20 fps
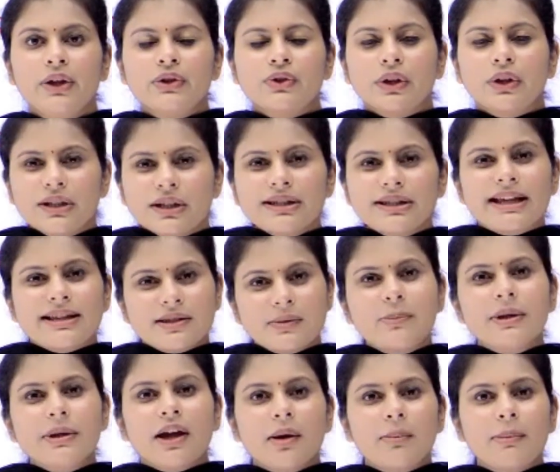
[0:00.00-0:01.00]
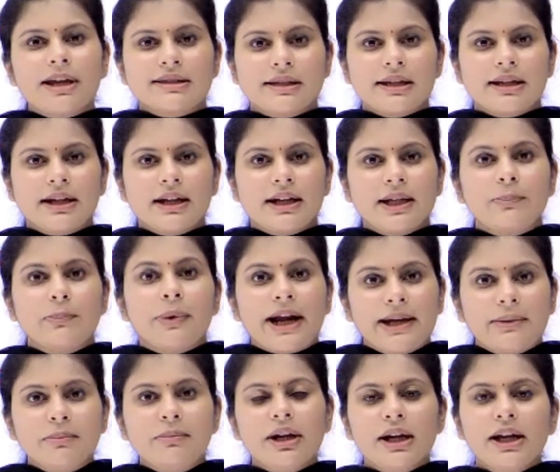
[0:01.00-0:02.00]
So it is SBR basically.
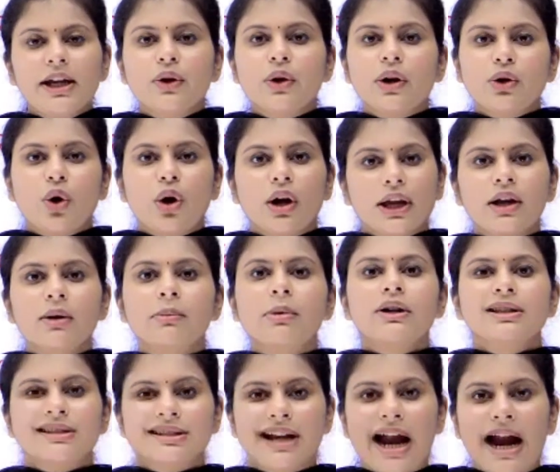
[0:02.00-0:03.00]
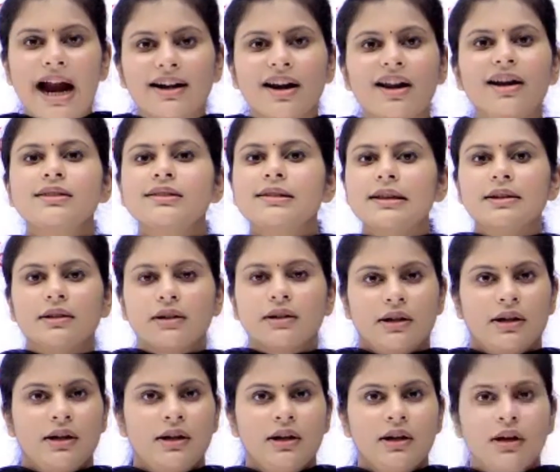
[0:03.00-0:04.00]
Primarily, you're talking about standards here.
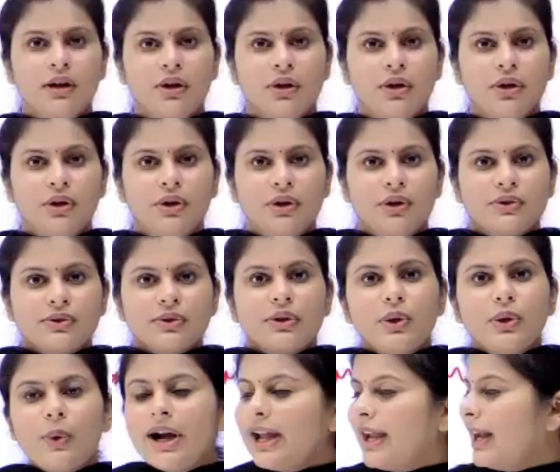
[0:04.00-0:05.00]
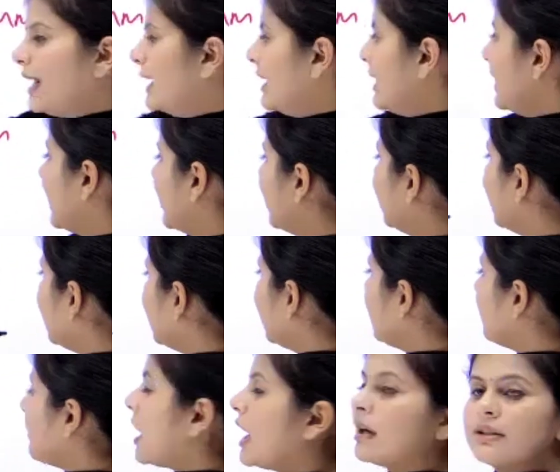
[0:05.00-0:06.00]
So you are getting
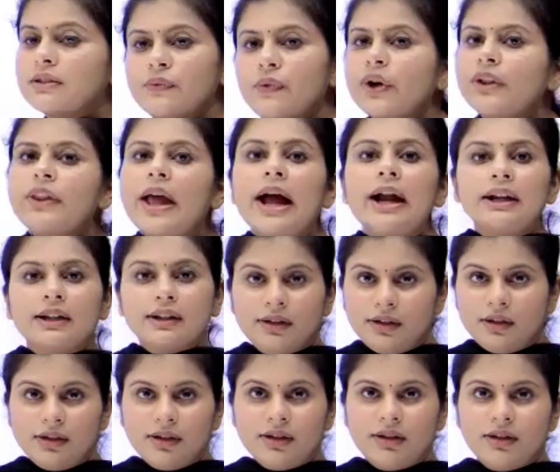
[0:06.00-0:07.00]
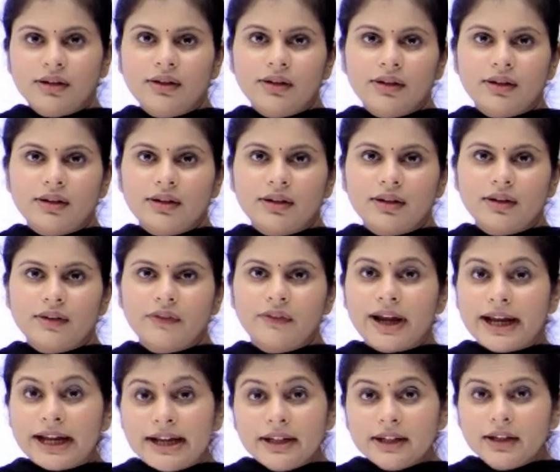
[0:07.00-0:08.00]
18 marks for that,
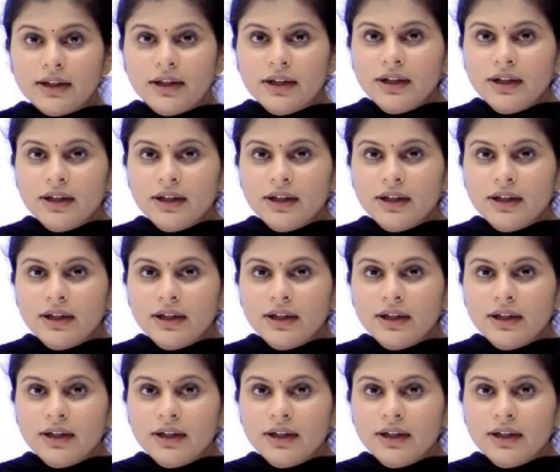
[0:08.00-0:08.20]
right?